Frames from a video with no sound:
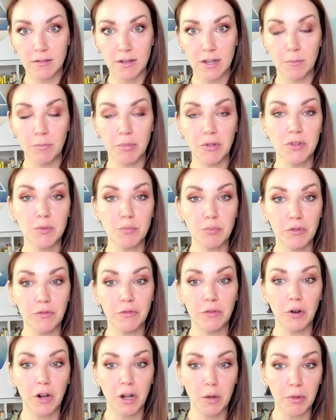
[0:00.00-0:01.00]
It builds proof
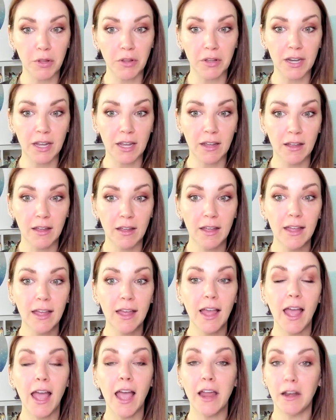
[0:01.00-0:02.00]
and credibility.
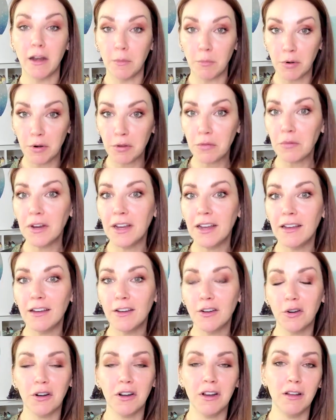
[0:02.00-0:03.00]
And number 3,
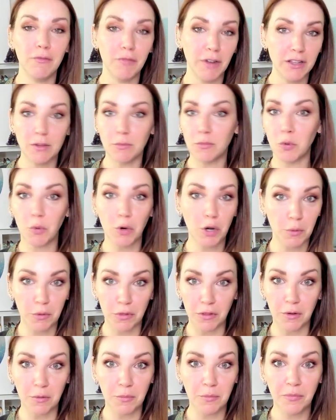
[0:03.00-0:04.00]
you're going to invite them to work
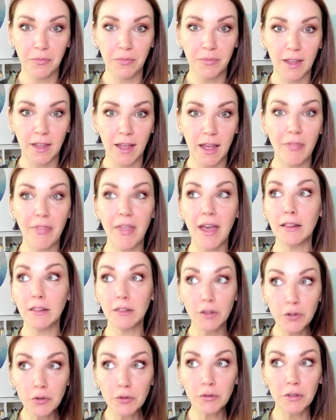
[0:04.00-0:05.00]
with you. And that
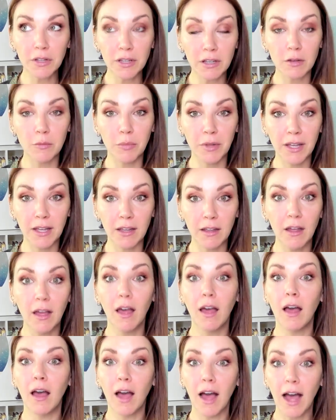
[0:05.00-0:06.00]
literally can be
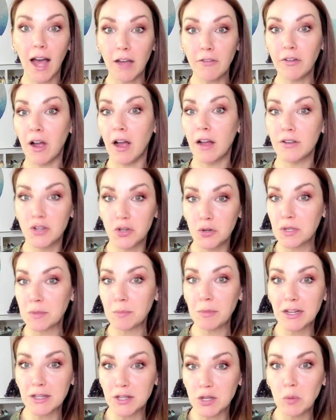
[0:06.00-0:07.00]
I've got two
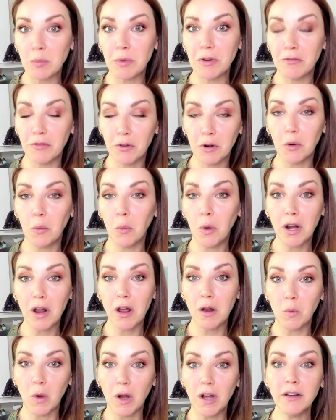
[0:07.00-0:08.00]
spots open for a one
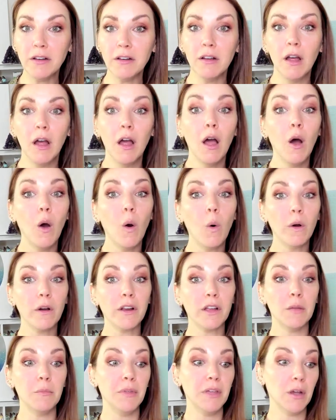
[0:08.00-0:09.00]
on one, or
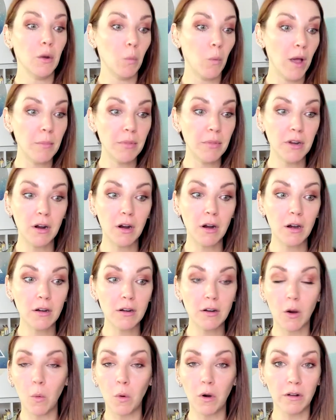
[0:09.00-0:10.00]
it can be a
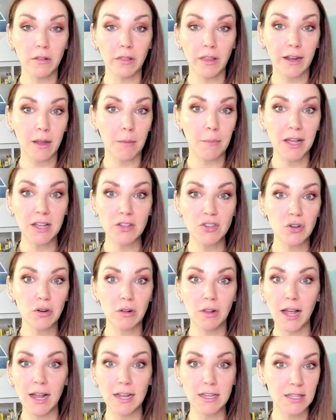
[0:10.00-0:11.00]
webinar or like a
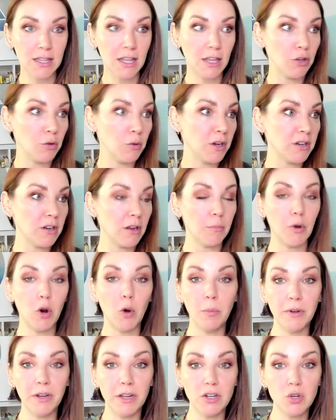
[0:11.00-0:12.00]
masterclass that you end up
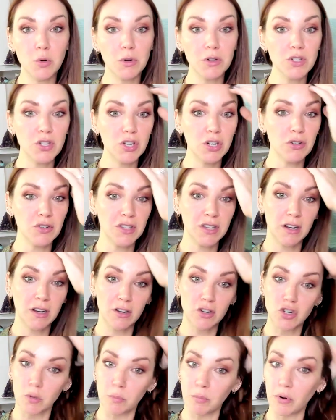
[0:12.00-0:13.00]
opening doors to your
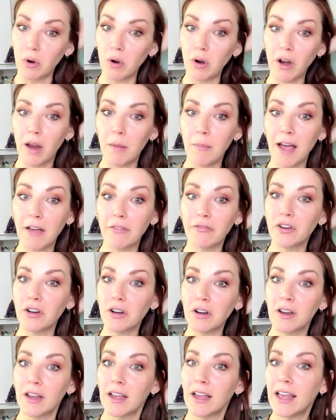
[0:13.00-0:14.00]
signature program
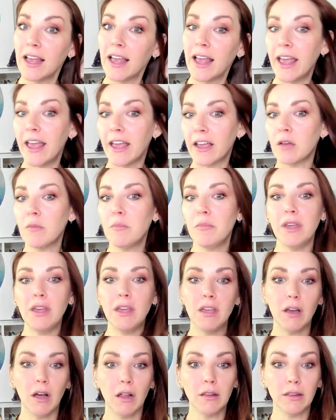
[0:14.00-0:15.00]
after. It can
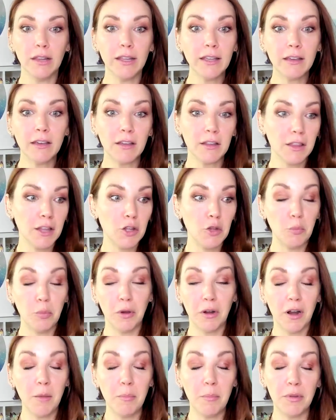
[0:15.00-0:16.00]
be a link that you
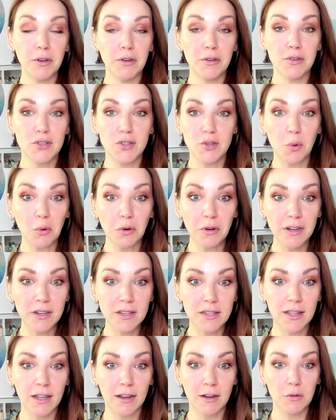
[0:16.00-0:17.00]
put up in your
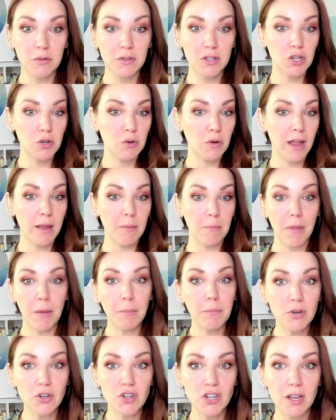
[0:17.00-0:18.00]
stories that goes to a
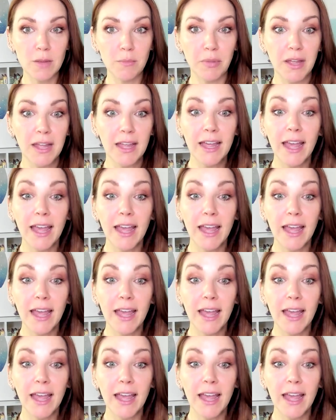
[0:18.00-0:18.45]
membership.